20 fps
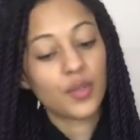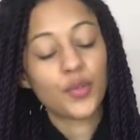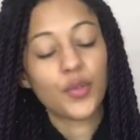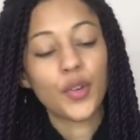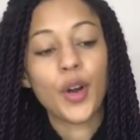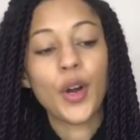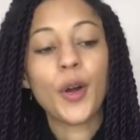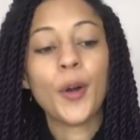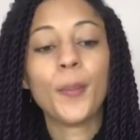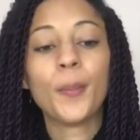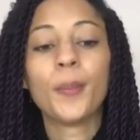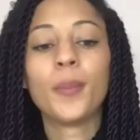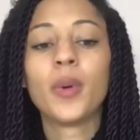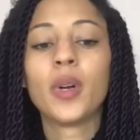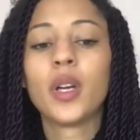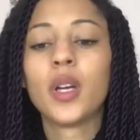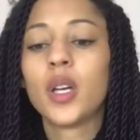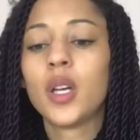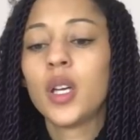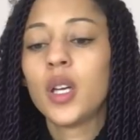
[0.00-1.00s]
from
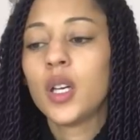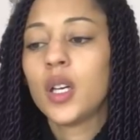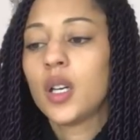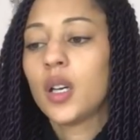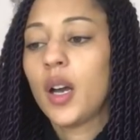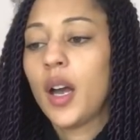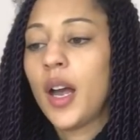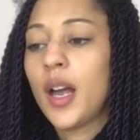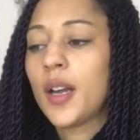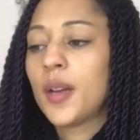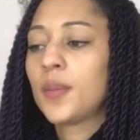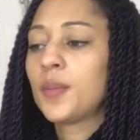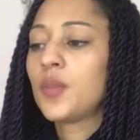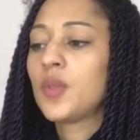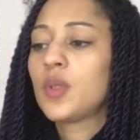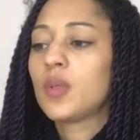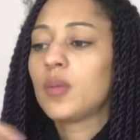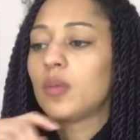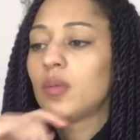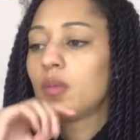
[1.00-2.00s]

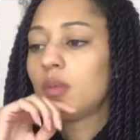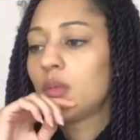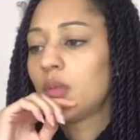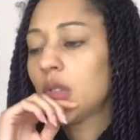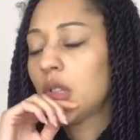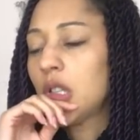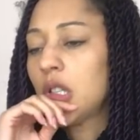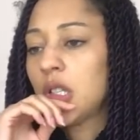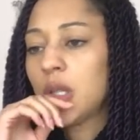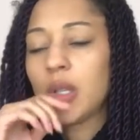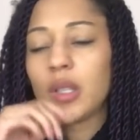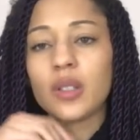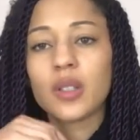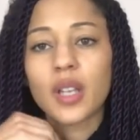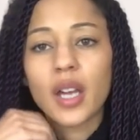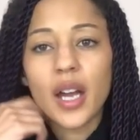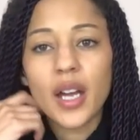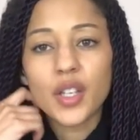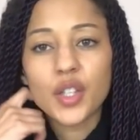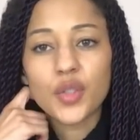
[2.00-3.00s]
um, doing
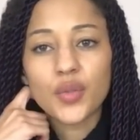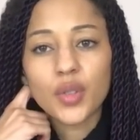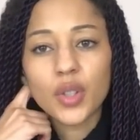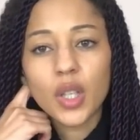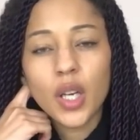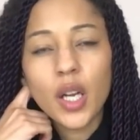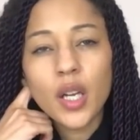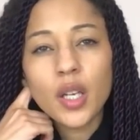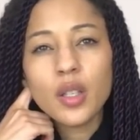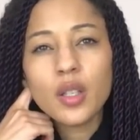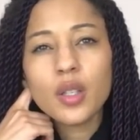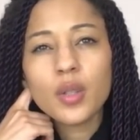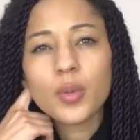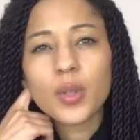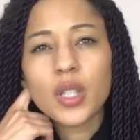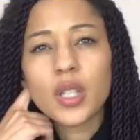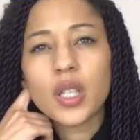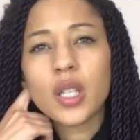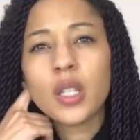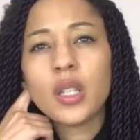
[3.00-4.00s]
cash for clothes
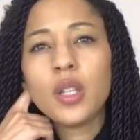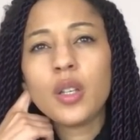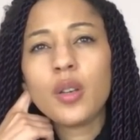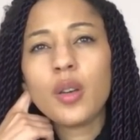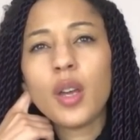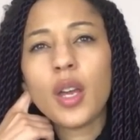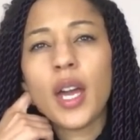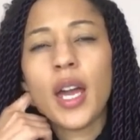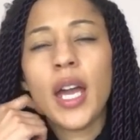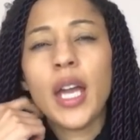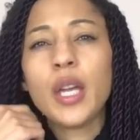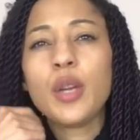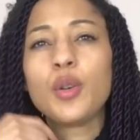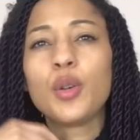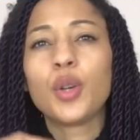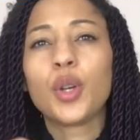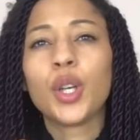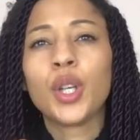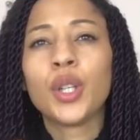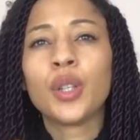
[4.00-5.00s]
which in the UK
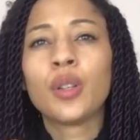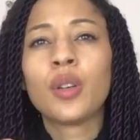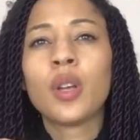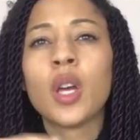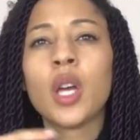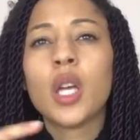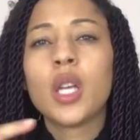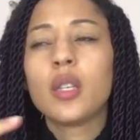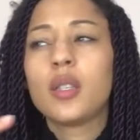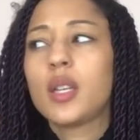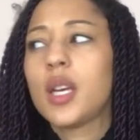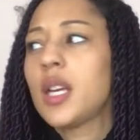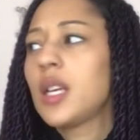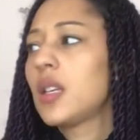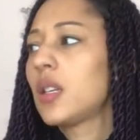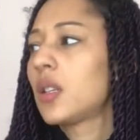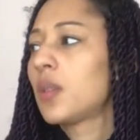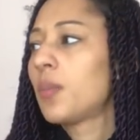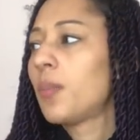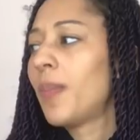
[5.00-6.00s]
you can
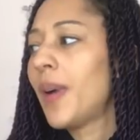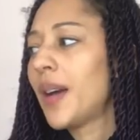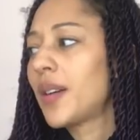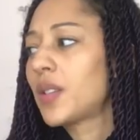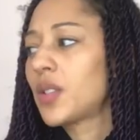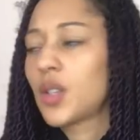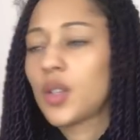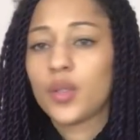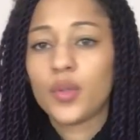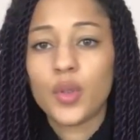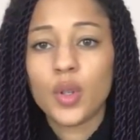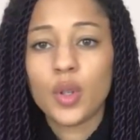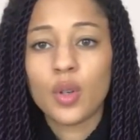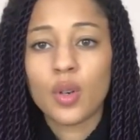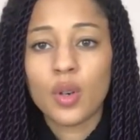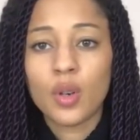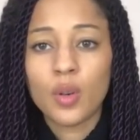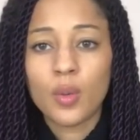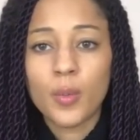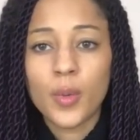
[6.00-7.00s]
take bags of
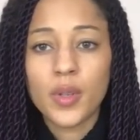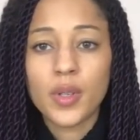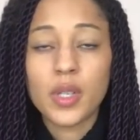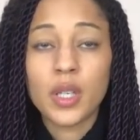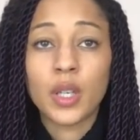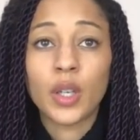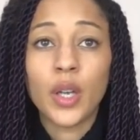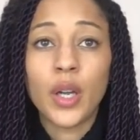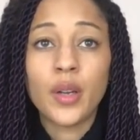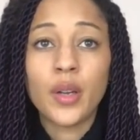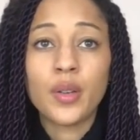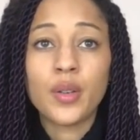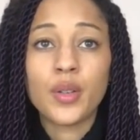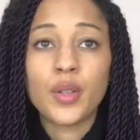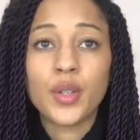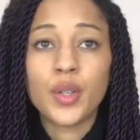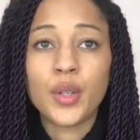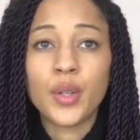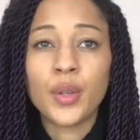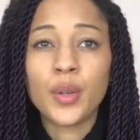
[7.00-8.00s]
your unwanted clothes
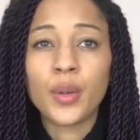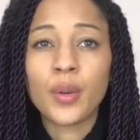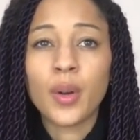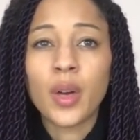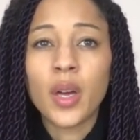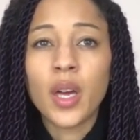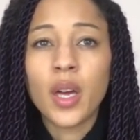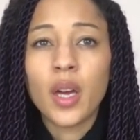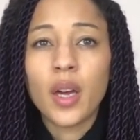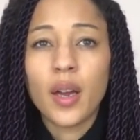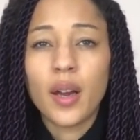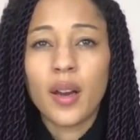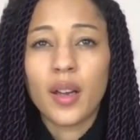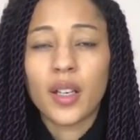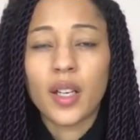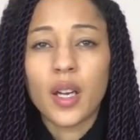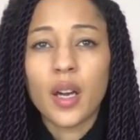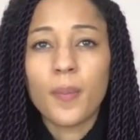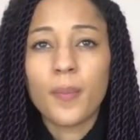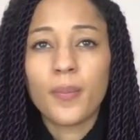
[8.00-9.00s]
to
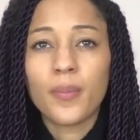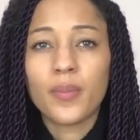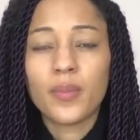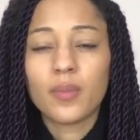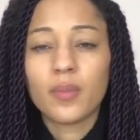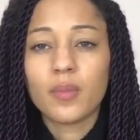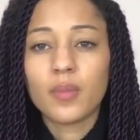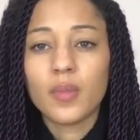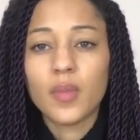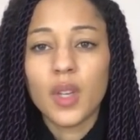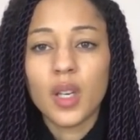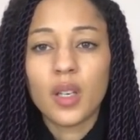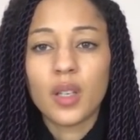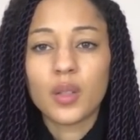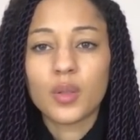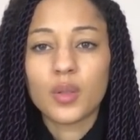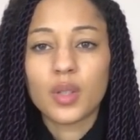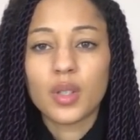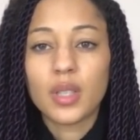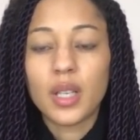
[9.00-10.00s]
like um, a
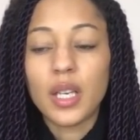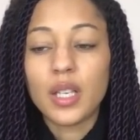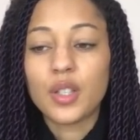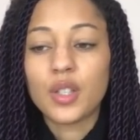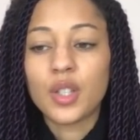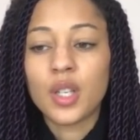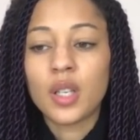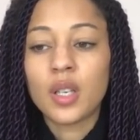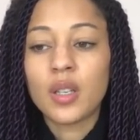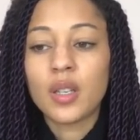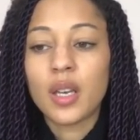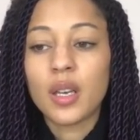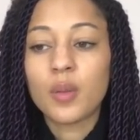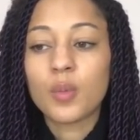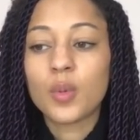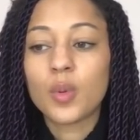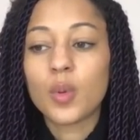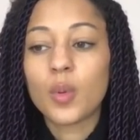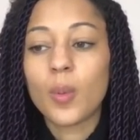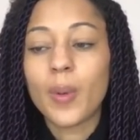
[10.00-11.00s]
little station and they
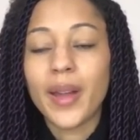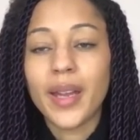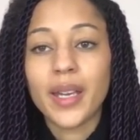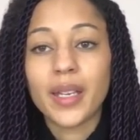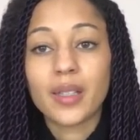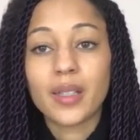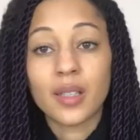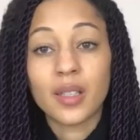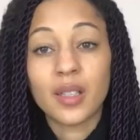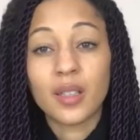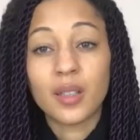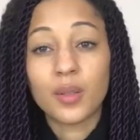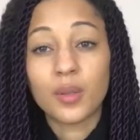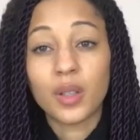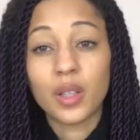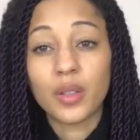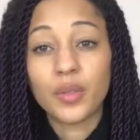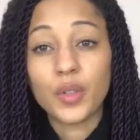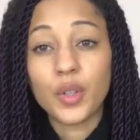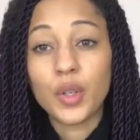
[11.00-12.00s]
will weigh and then they'll
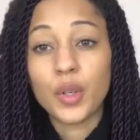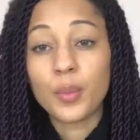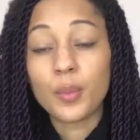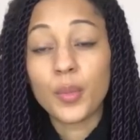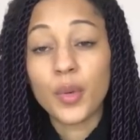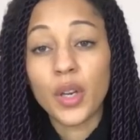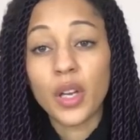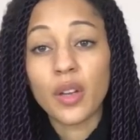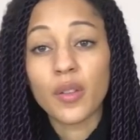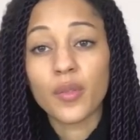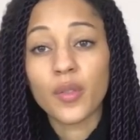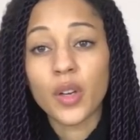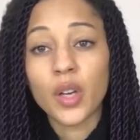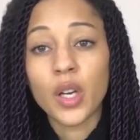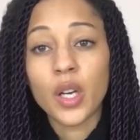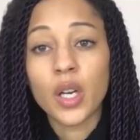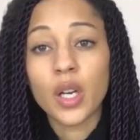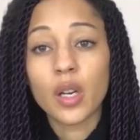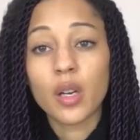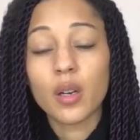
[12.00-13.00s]
give you money
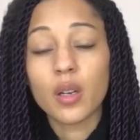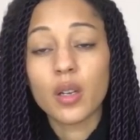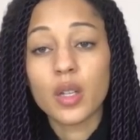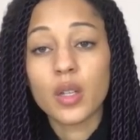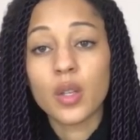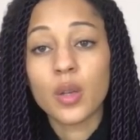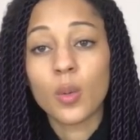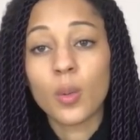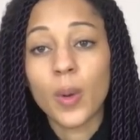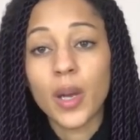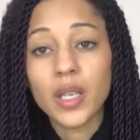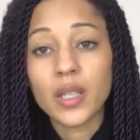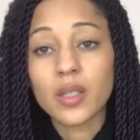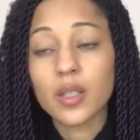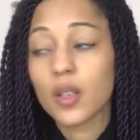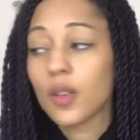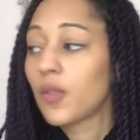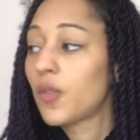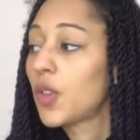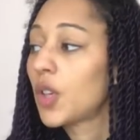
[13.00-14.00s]
for the weight
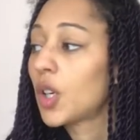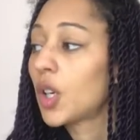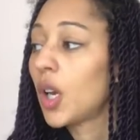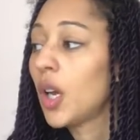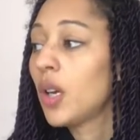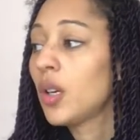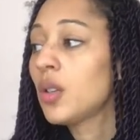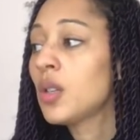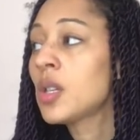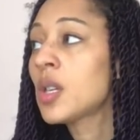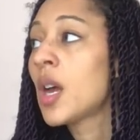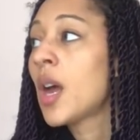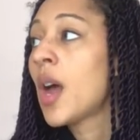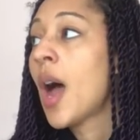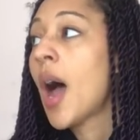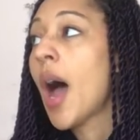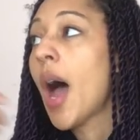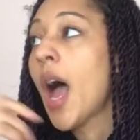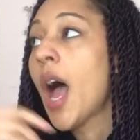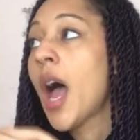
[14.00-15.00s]
of the clothes
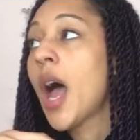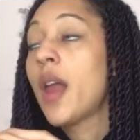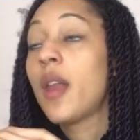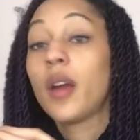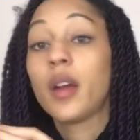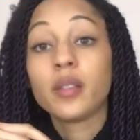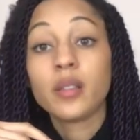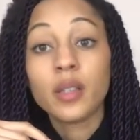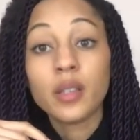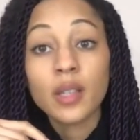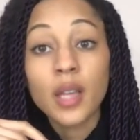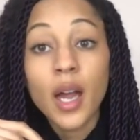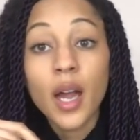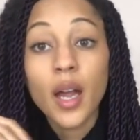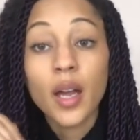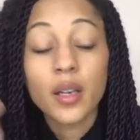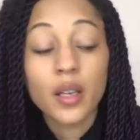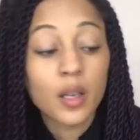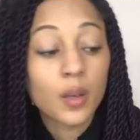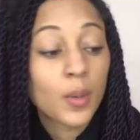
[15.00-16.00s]
and I did
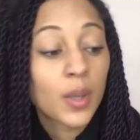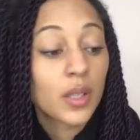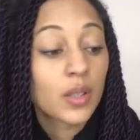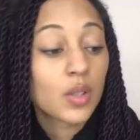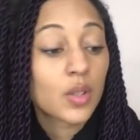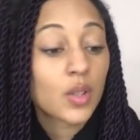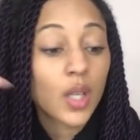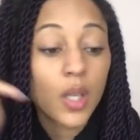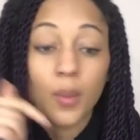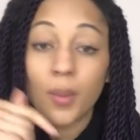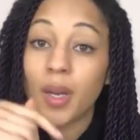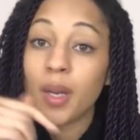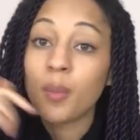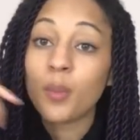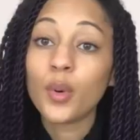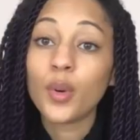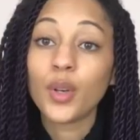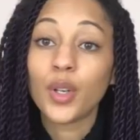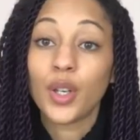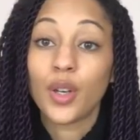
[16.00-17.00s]
that and I went straight away
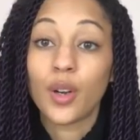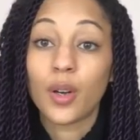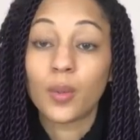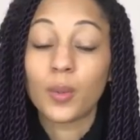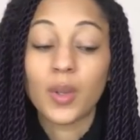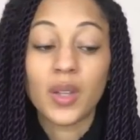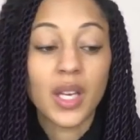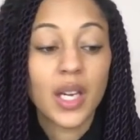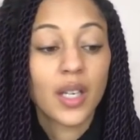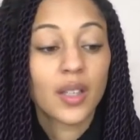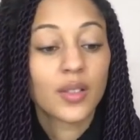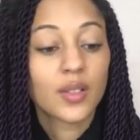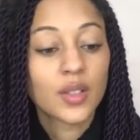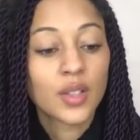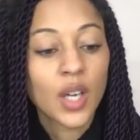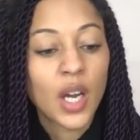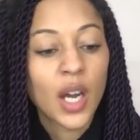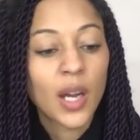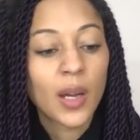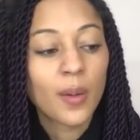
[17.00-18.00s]
and bought yarn with it
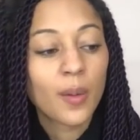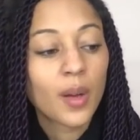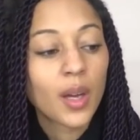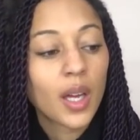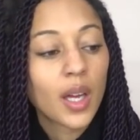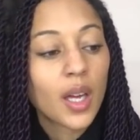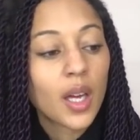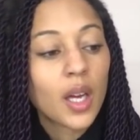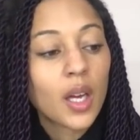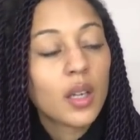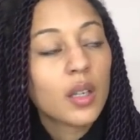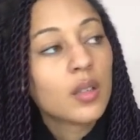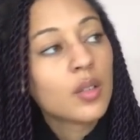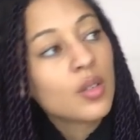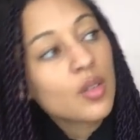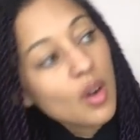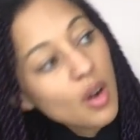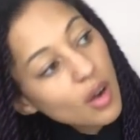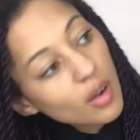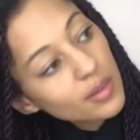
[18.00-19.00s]
so
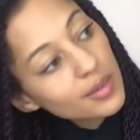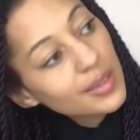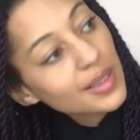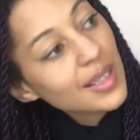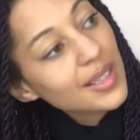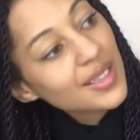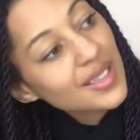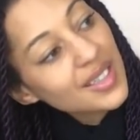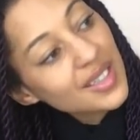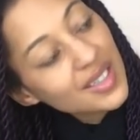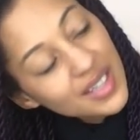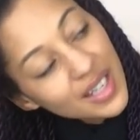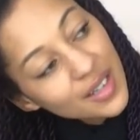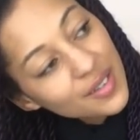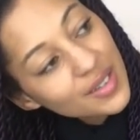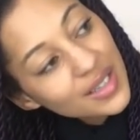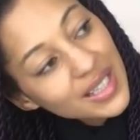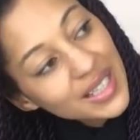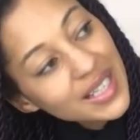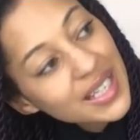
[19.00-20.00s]
not
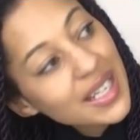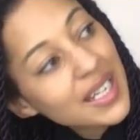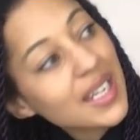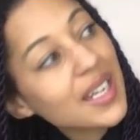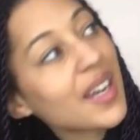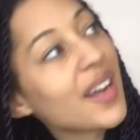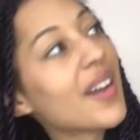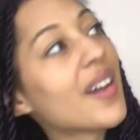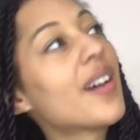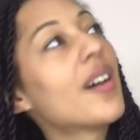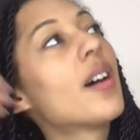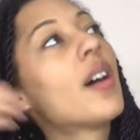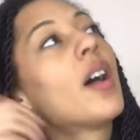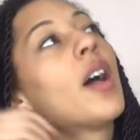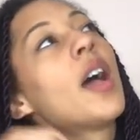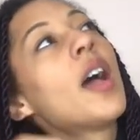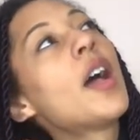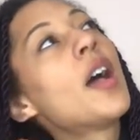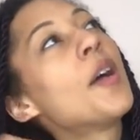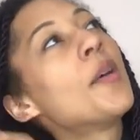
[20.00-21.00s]
necessarily
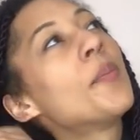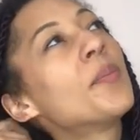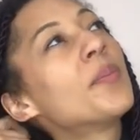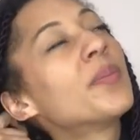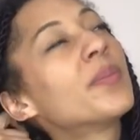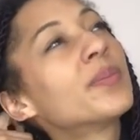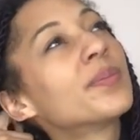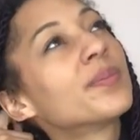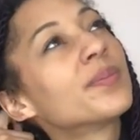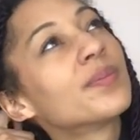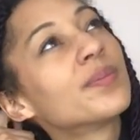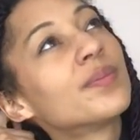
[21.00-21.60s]
um,